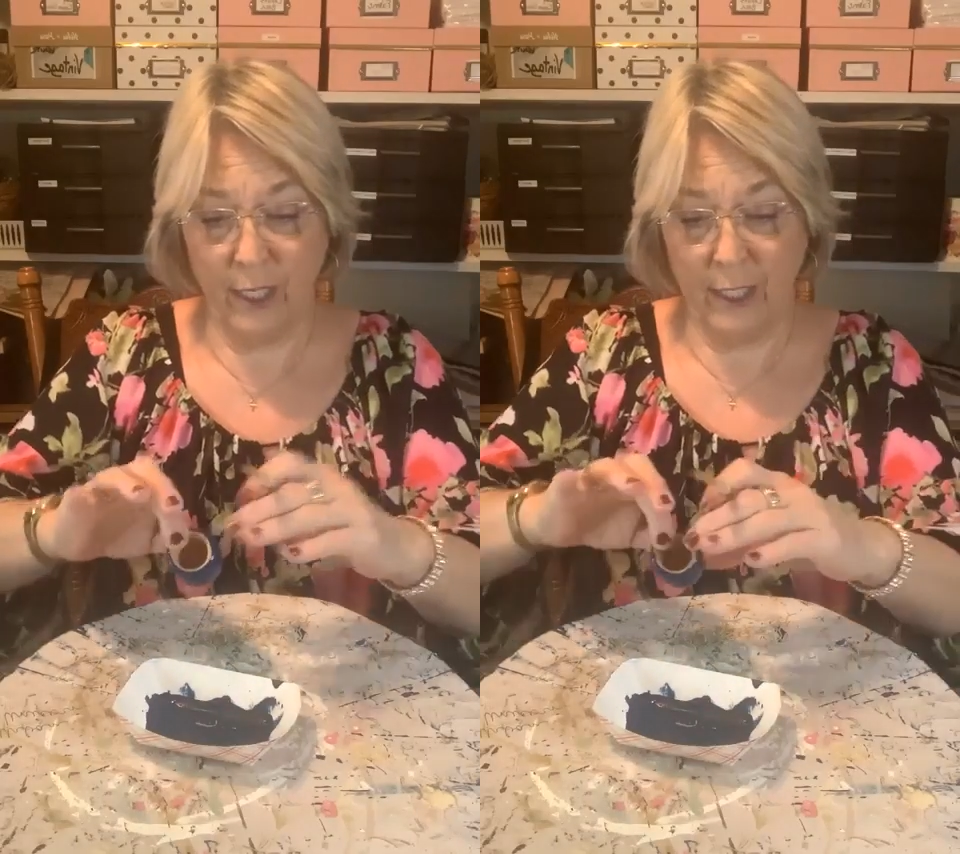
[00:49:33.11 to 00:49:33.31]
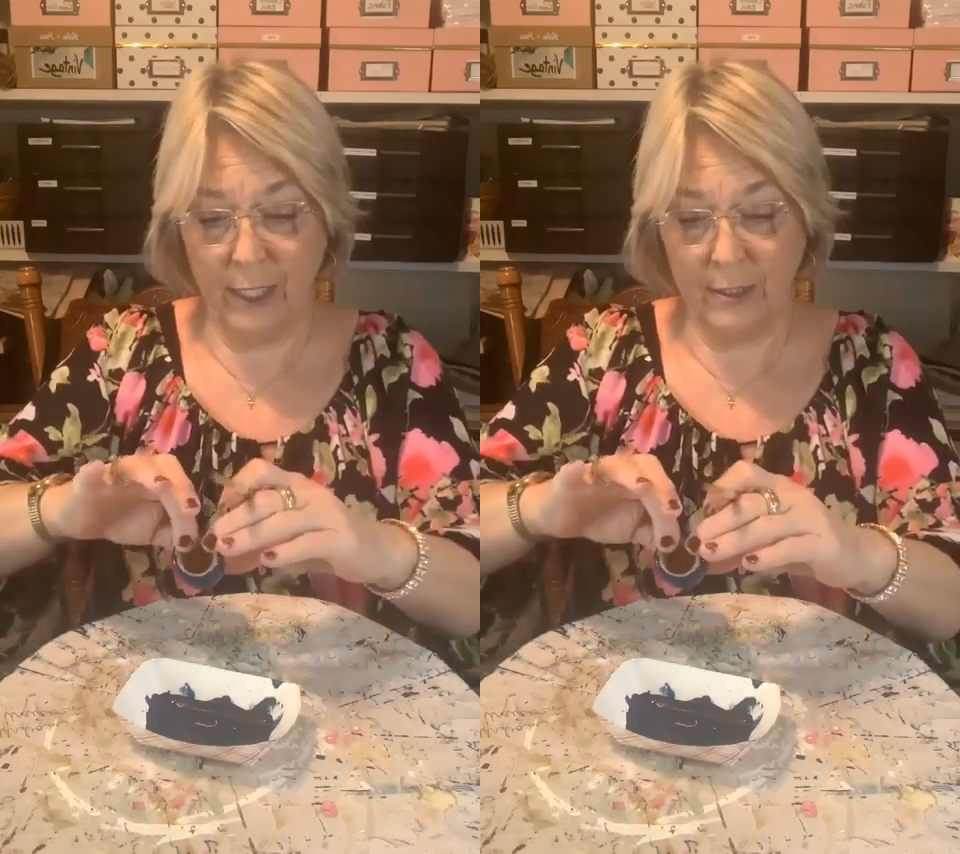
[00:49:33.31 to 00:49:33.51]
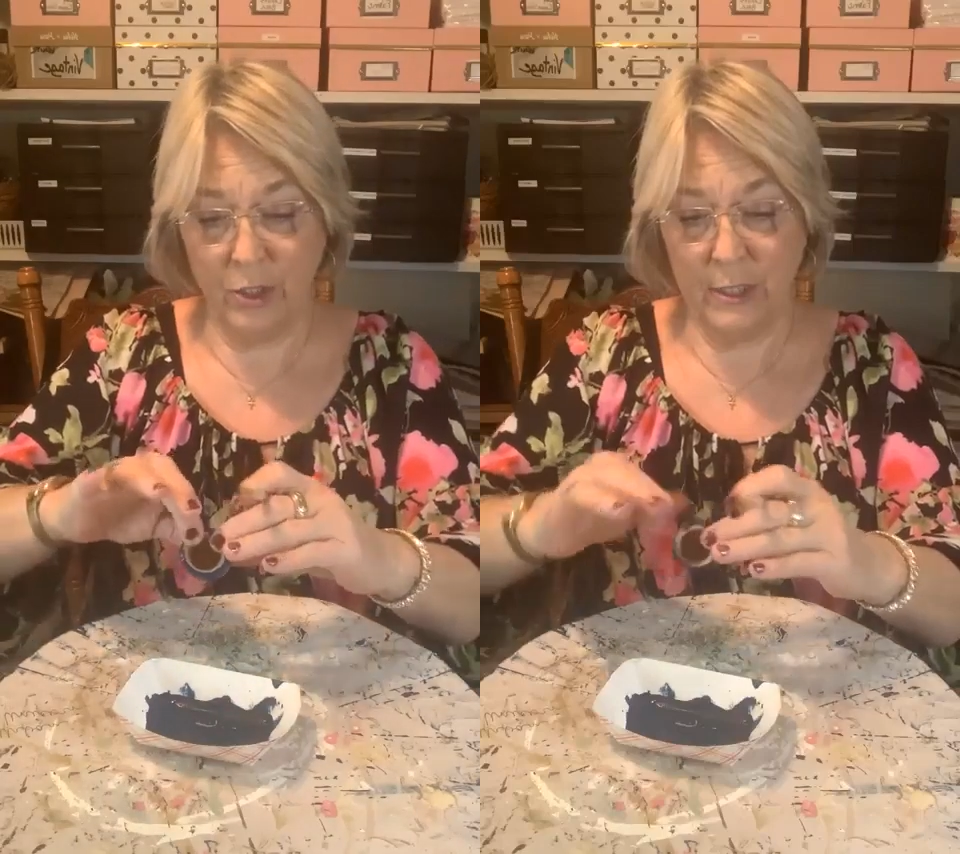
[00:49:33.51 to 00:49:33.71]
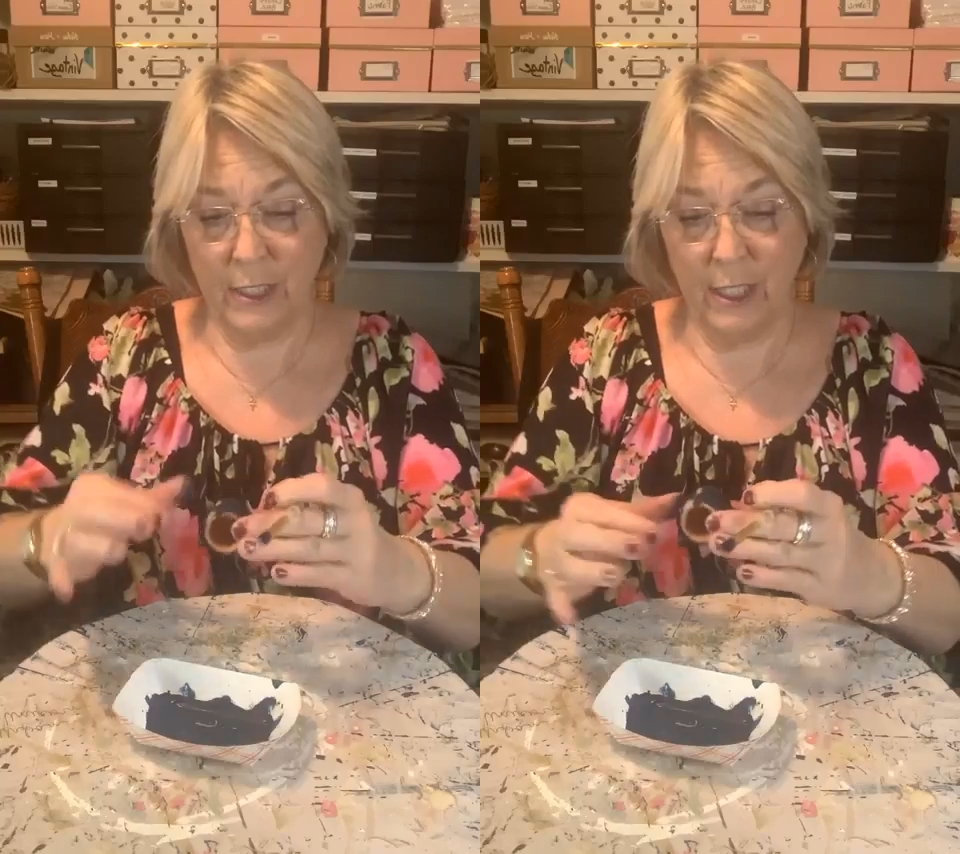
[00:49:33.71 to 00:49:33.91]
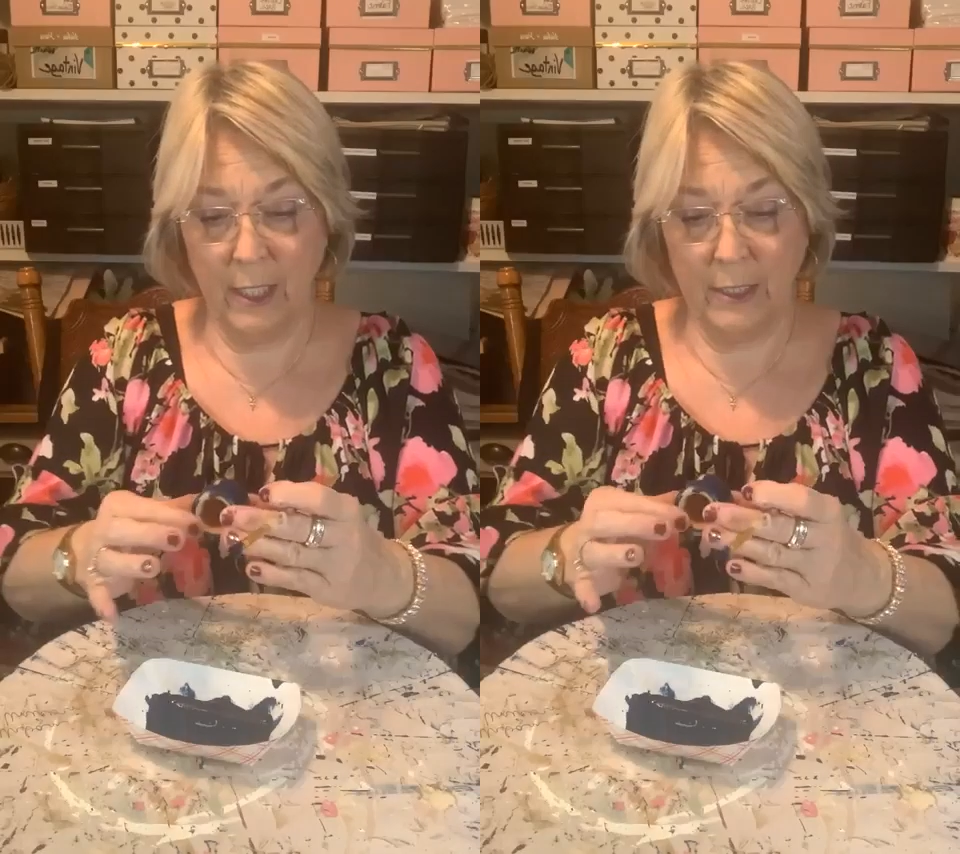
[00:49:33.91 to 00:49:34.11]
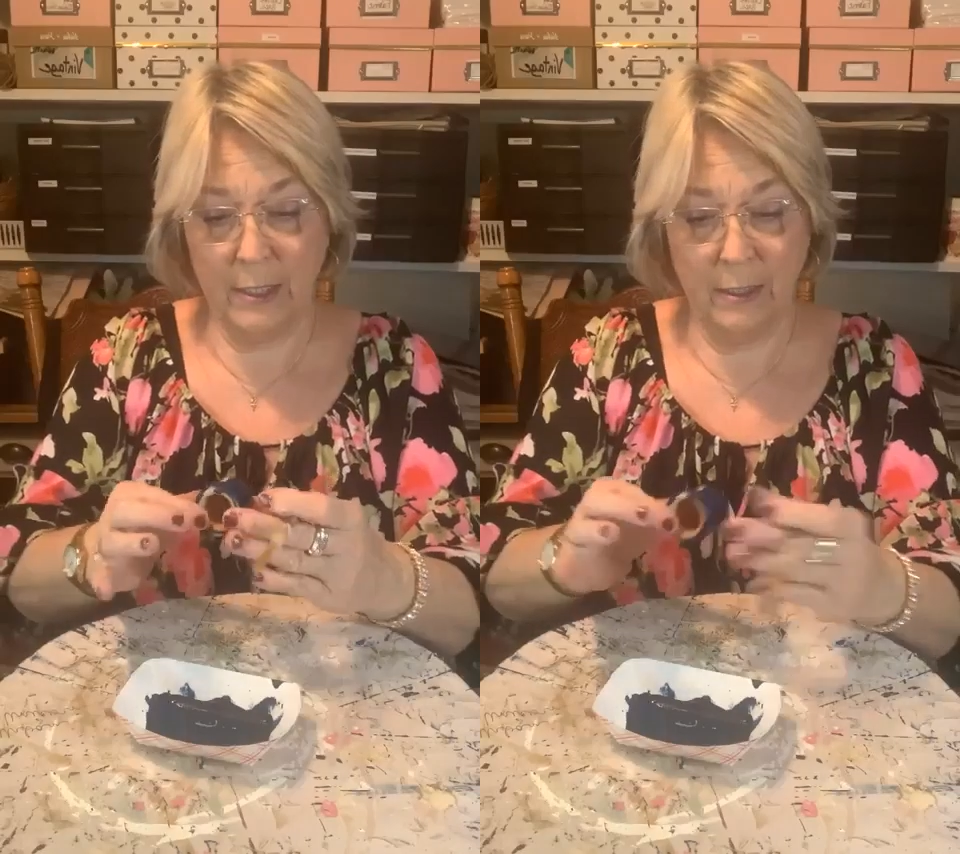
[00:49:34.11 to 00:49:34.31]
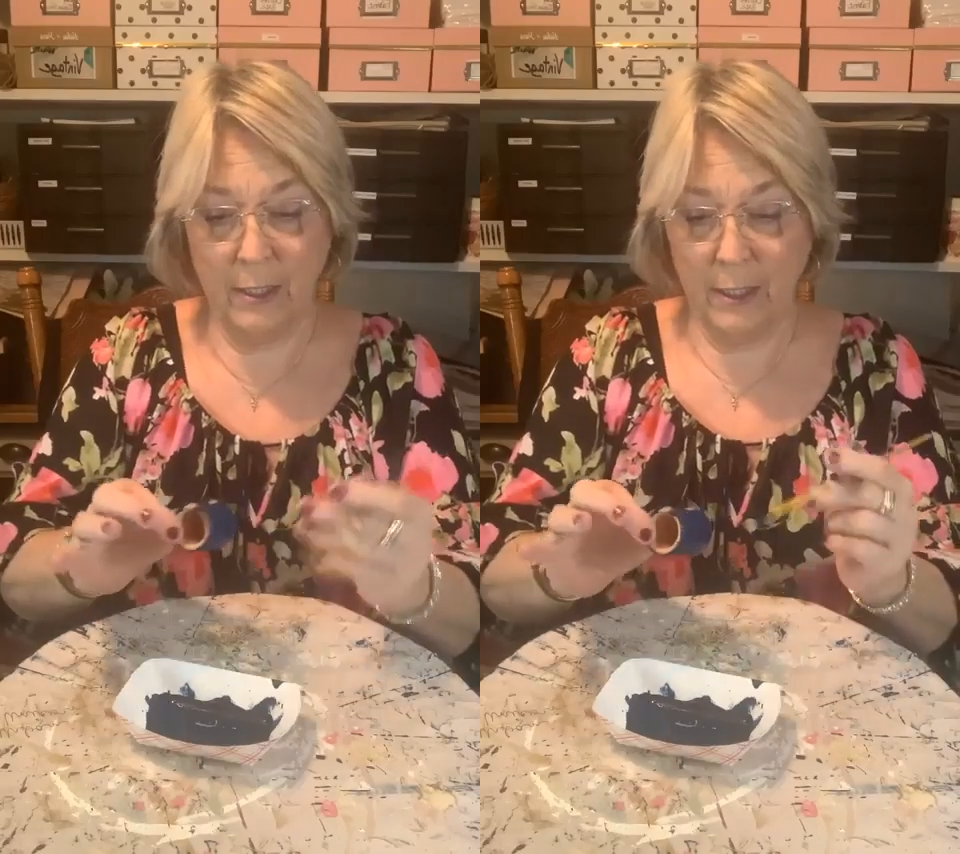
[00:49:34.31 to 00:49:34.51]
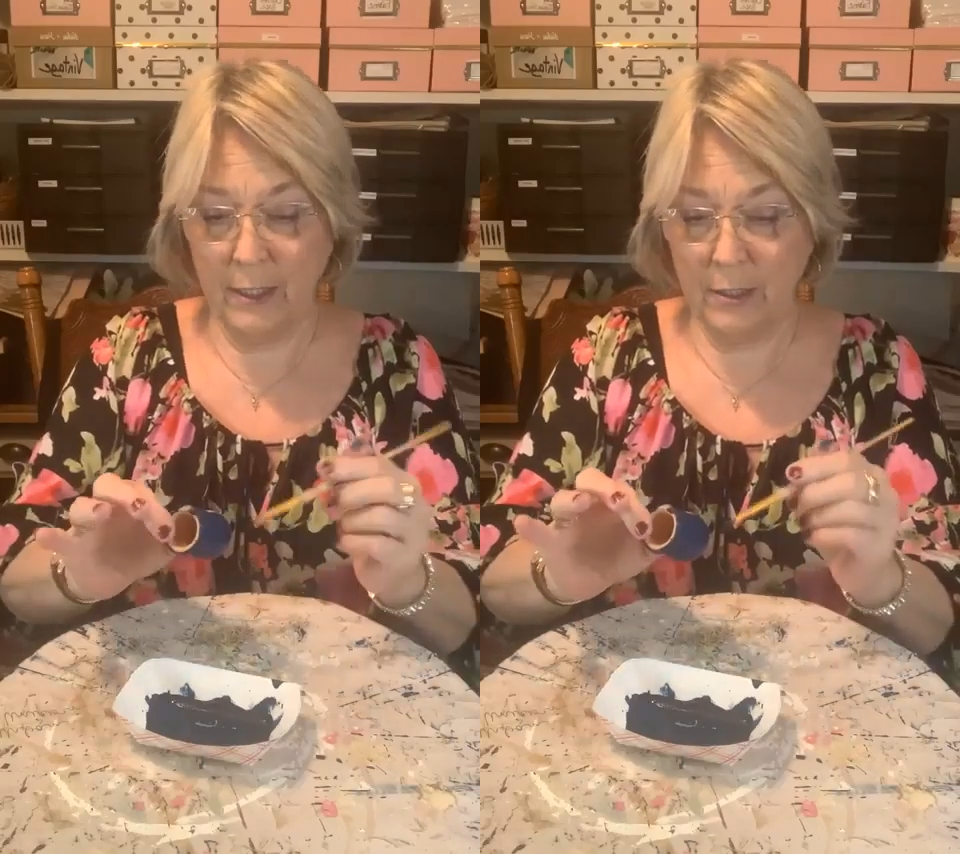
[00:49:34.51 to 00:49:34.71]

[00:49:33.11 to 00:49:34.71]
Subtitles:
Fran had just hit.